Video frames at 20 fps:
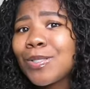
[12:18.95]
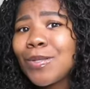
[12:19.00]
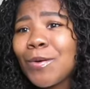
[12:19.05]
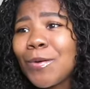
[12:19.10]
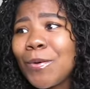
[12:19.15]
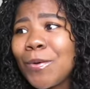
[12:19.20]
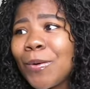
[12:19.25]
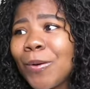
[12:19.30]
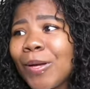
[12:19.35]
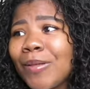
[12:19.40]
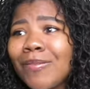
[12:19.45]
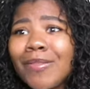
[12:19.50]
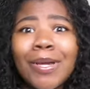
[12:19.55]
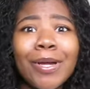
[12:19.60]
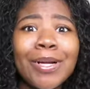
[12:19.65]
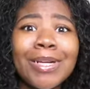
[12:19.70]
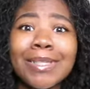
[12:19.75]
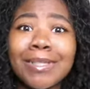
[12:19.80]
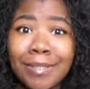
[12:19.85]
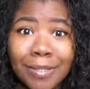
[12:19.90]
or
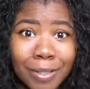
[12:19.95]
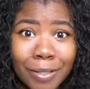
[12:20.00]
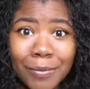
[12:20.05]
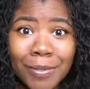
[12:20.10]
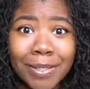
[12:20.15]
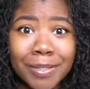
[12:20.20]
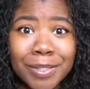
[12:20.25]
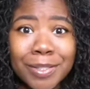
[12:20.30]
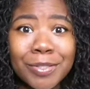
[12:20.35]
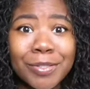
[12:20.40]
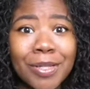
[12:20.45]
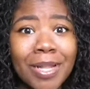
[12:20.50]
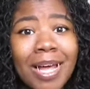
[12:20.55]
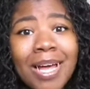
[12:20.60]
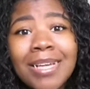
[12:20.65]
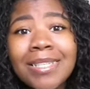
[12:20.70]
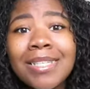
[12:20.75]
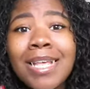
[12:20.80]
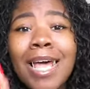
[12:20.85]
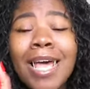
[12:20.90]
they're considering
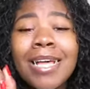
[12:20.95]
Sisterlocks,